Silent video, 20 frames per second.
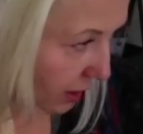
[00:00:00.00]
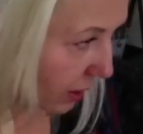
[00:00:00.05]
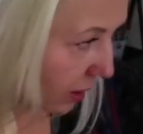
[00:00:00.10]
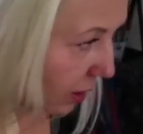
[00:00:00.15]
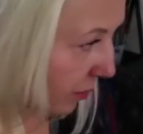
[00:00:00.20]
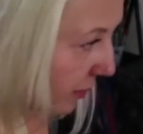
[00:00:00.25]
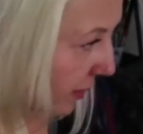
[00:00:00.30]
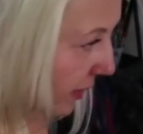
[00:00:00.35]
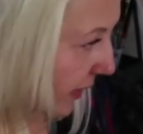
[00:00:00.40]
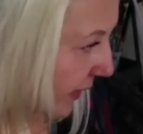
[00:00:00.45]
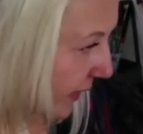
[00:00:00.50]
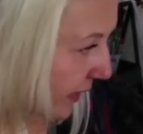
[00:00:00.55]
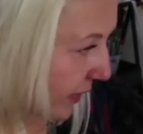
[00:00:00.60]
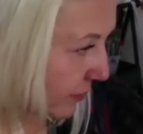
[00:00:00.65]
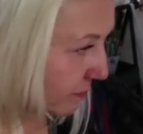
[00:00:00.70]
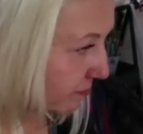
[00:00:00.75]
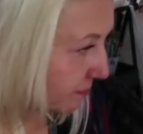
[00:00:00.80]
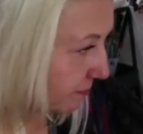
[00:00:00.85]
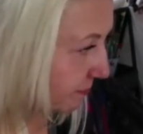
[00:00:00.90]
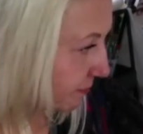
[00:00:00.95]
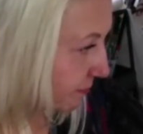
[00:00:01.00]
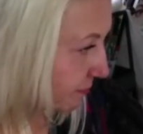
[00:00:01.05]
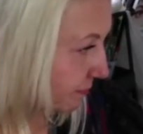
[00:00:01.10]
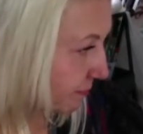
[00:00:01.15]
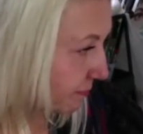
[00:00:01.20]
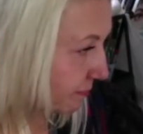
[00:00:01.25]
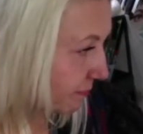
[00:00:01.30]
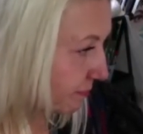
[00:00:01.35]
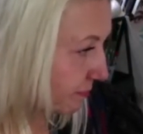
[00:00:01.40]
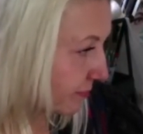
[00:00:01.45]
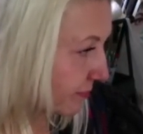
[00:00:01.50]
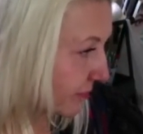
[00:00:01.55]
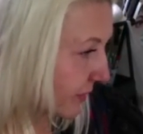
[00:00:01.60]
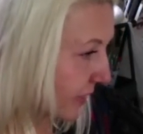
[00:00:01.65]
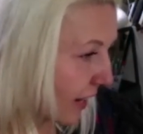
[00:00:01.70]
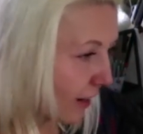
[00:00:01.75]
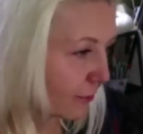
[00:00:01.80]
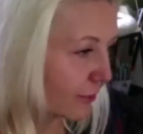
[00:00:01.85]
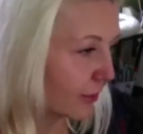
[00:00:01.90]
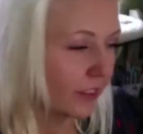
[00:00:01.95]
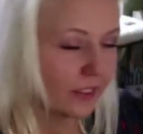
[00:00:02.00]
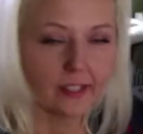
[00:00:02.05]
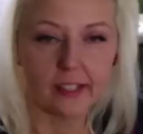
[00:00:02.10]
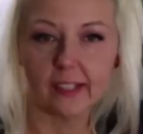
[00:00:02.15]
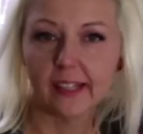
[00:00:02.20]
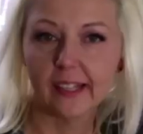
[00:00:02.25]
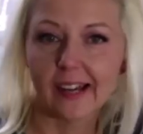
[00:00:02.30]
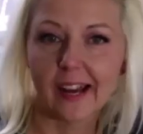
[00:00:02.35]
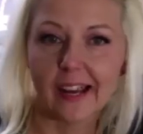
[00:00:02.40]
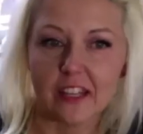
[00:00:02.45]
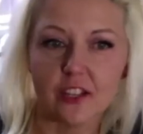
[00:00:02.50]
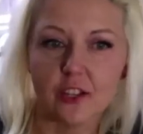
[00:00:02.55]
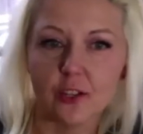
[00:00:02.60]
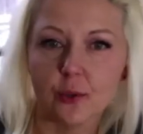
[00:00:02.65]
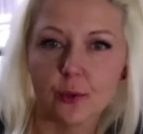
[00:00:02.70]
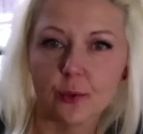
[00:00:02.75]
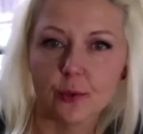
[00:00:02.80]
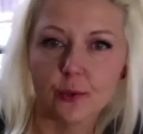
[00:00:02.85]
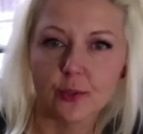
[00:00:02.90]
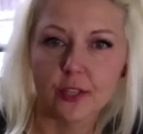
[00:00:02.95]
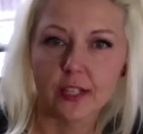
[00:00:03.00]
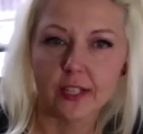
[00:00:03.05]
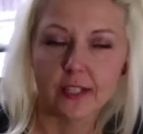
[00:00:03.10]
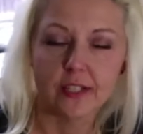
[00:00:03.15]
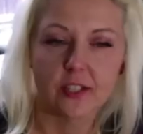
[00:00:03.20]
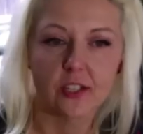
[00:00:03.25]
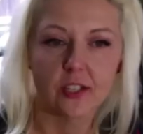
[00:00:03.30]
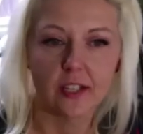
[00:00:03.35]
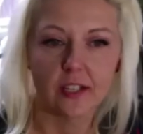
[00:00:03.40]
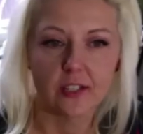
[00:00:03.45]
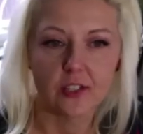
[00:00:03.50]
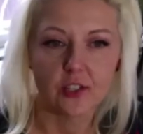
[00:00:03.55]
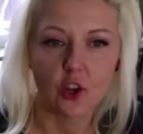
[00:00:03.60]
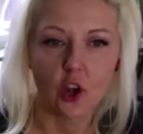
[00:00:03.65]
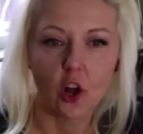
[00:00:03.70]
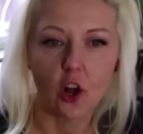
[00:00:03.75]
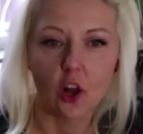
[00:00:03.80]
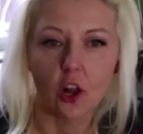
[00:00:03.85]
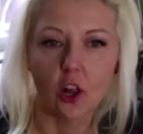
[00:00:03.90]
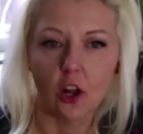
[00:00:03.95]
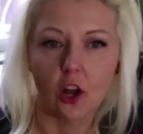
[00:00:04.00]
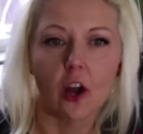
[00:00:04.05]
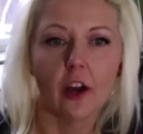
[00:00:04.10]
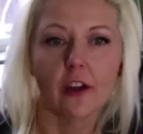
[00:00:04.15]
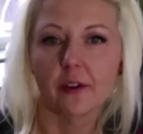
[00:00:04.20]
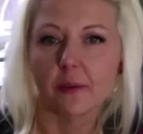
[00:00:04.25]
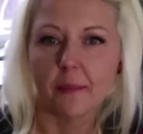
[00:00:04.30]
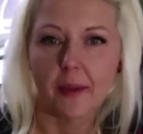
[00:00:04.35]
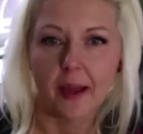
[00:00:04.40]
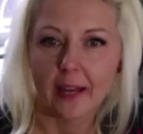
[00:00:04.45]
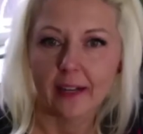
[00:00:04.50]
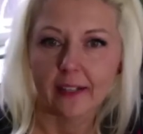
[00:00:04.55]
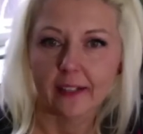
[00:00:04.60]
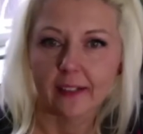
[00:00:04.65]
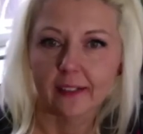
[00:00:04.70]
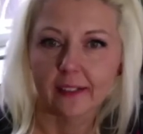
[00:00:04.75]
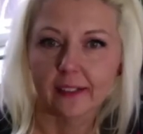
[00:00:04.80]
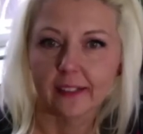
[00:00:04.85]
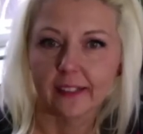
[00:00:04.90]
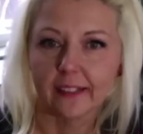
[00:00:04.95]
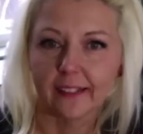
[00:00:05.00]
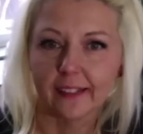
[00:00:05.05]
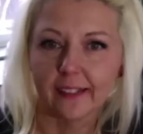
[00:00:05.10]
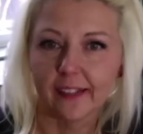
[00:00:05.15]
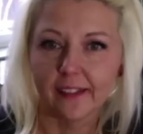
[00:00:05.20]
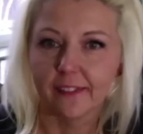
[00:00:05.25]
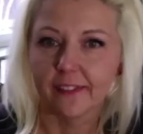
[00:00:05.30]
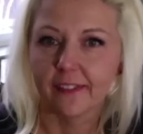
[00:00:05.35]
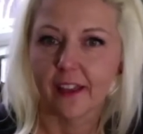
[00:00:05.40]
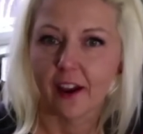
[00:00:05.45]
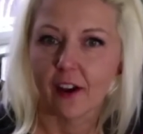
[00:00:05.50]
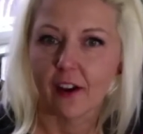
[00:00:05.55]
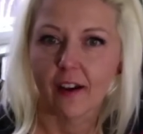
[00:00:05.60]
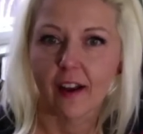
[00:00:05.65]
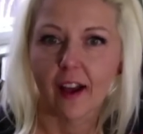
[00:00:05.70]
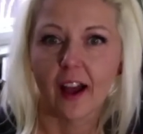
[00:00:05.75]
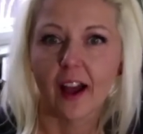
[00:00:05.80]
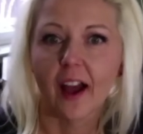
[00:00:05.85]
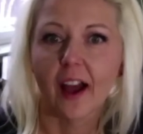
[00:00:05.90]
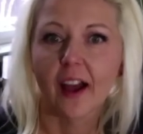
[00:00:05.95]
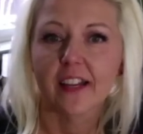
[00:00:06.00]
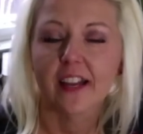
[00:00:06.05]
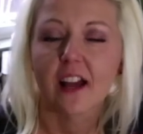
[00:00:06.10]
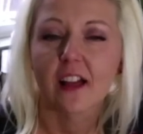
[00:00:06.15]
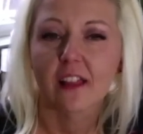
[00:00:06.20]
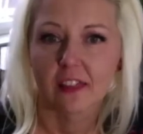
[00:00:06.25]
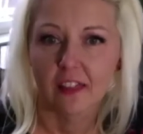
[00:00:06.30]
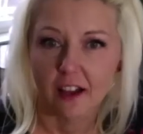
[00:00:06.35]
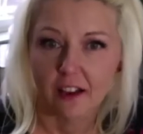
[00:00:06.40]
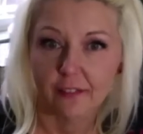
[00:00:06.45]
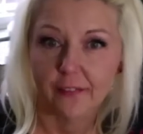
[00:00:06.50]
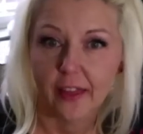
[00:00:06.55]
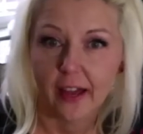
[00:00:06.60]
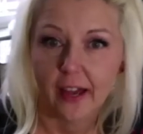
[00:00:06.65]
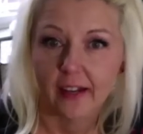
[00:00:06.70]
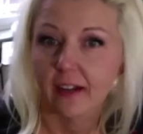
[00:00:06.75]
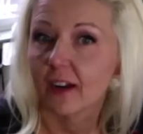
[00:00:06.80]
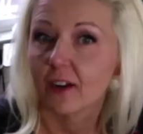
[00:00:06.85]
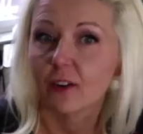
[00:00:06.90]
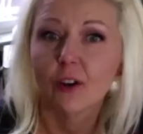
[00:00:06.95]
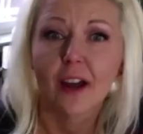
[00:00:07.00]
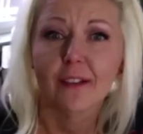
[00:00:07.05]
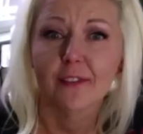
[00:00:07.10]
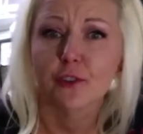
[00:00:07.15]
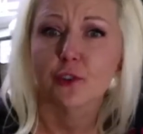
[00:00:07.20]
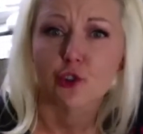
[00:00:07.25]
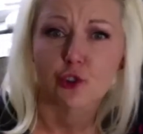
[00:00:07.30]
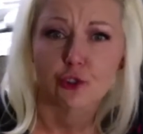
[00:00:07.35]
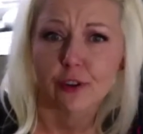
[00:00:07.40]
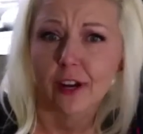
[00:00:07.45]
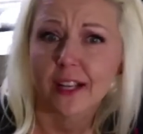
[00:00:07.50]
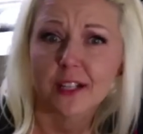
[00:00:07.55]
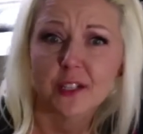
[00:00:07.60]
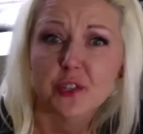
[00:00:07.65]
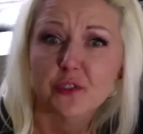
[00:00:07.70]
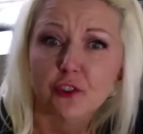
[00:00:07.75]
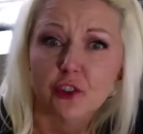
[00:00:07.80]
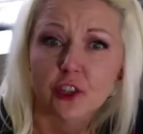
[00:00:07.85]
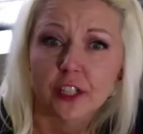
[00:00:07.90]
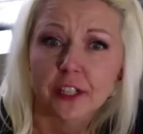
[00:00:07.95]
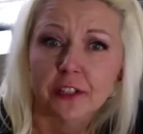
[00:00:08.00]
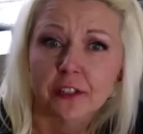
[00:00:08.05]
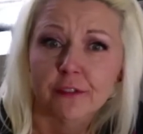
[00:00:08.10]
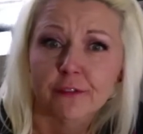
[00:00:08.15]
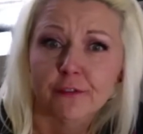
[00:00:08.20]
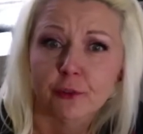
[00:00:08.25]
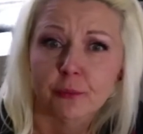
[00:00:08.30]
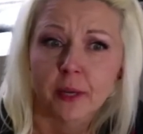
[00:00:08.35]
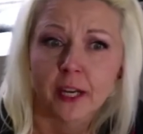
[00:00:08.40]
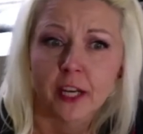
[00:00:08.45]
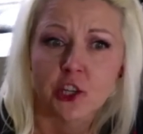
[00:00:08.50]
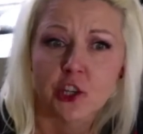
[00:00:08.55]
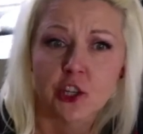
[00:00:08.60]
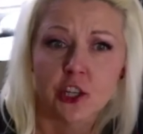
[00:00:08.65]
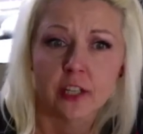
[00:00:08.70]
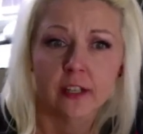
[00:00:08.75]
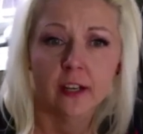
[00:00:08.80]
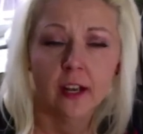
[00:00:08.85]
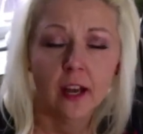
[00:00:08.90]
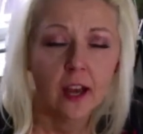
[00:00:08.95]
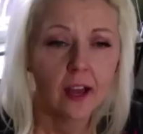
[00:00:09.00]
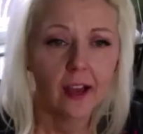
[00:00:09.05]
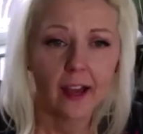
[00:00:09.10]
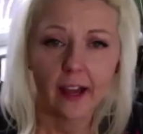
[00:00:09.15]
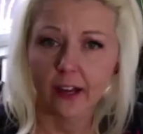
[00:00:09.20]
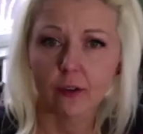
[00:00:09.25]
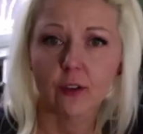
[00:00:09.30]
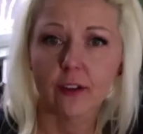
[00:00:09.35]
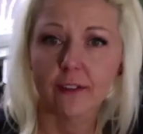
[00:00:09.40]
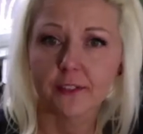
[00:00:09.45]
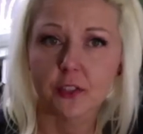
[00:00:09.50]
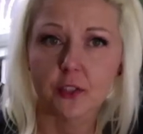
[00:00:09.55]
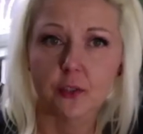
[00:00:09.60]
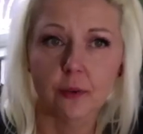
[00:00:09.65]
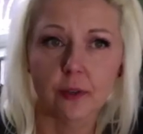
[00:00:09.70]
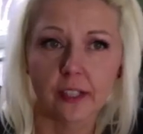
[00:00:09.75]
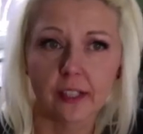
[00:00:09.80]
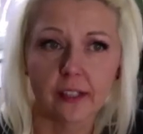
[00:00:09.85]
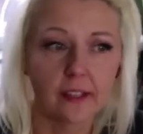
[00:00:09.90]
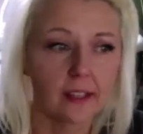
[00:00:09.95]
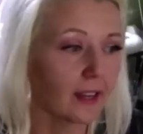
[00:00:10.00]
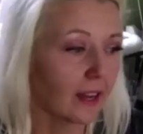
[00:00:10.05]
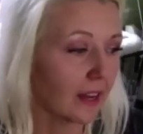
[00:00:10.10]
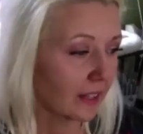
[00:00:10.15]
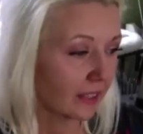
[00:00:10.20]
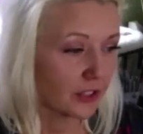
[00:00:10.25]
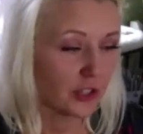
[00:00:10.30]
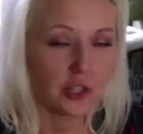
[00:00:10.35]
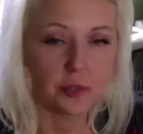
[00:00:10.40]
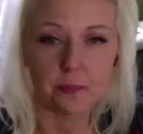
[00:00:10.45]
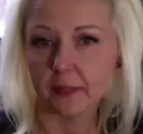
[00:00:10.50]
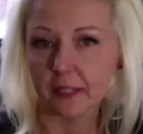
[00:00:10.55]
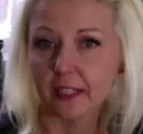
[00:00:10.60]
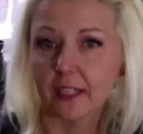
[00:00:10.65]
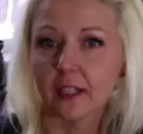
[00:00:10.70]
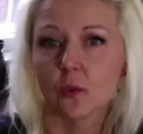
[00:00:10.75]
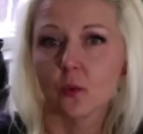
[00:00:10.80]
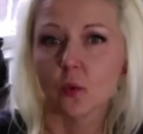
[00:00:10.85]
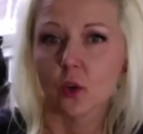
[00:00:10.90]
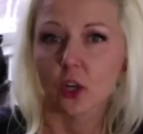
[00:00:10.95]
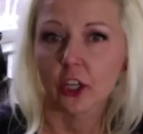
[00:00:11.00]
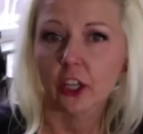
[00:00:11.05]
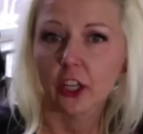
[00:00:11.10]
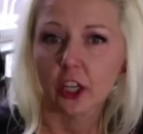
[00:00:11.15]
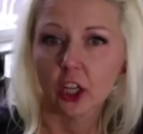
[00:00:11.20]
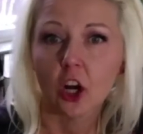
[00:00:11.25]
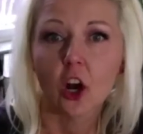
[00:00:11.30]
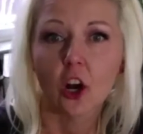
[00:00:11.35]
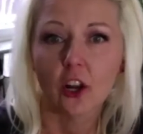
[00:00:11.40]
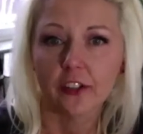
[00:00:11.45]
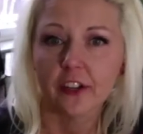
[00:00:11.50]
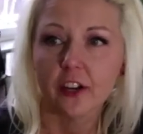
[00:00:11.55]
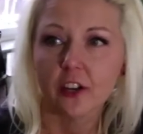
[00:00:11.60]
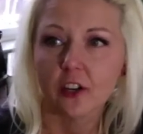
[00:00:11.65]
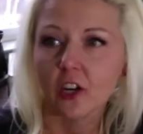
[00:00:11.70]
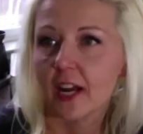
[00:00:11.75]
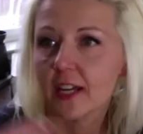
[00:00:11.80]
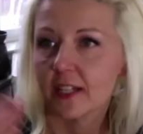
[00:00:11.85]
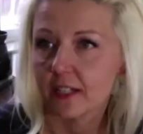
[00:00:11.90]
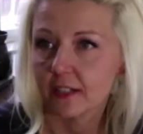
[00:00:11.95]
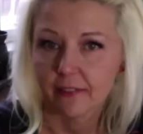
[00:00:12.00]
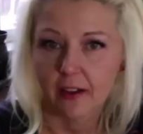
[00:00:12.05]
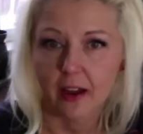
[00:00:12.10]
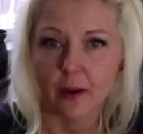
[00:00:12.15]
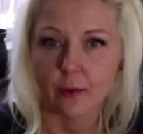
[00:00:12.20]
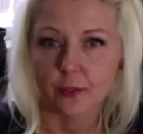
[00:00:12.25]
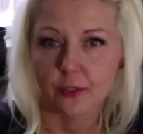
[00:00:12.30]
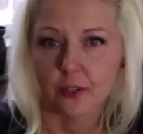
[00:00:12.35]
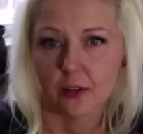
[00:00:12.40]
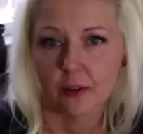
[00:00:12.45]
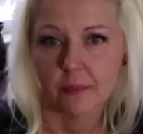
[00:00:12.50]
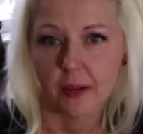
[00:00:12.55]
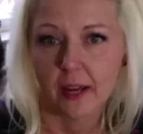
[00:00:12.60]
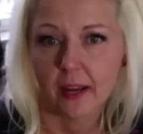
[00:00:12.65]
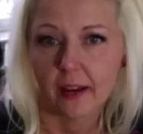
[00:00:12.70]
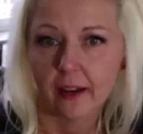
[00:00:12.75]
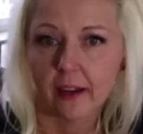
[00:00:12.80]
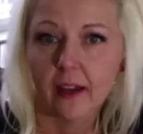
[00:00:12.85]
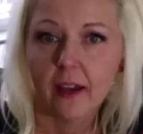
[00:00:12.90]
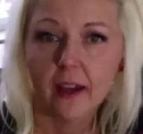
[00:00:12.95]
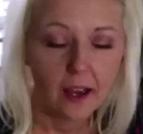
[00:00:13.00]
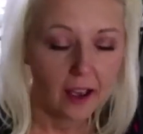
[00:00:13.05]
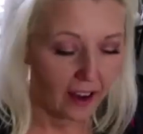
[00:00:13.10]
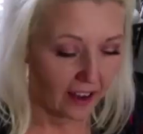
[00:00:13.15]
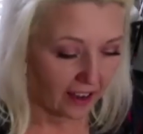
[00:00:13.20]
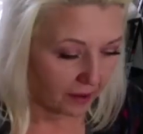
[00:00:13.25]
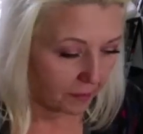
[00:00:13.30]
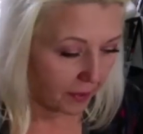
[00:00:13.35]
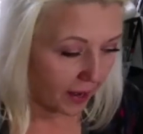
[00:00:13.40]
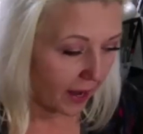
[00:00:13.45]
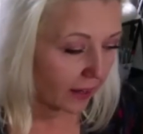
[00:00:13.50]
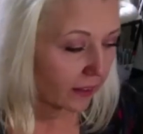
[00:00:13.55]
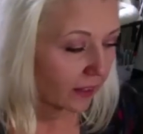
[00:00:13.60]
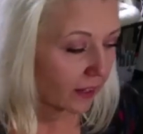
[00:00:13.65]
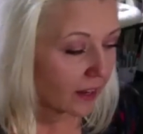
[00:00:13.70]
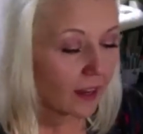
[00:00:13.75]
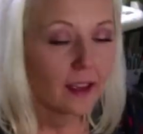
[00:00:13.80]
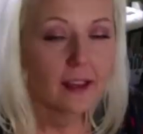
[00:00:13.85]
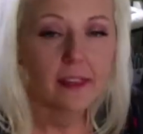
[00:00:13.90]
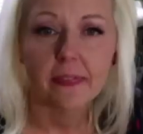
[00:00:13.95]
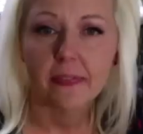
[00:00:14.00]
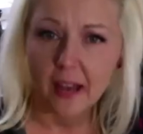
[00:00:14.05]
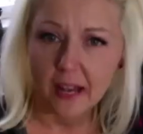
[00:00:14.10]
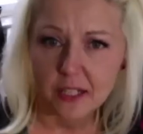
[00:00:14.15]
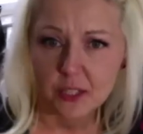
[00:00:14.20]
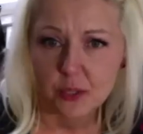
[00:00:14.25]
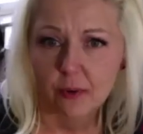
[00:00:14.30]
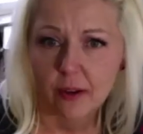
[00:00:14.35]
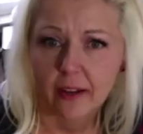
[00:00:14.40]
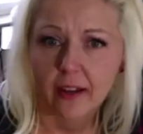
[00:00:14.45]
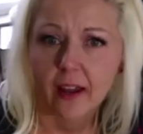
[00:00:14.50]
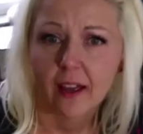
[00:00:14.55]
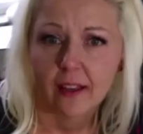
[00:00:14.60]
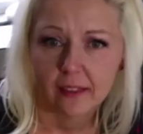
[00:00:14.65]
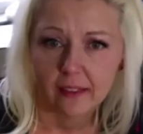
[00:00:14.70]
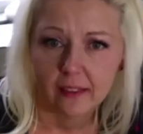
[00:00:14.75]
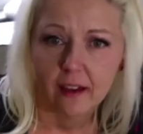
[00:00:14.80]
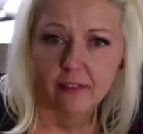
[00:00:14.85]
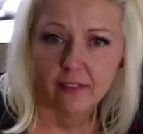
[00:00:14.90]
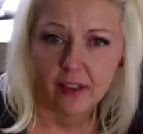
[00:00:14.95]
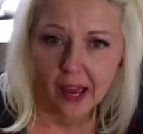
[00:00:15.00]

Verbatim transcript: all my everything that I use, it's all automatically in there. I love that. I don't have to transfer any information. I don't have to do anything. I can just begin working on here as if I was on my iMac. And that's why I love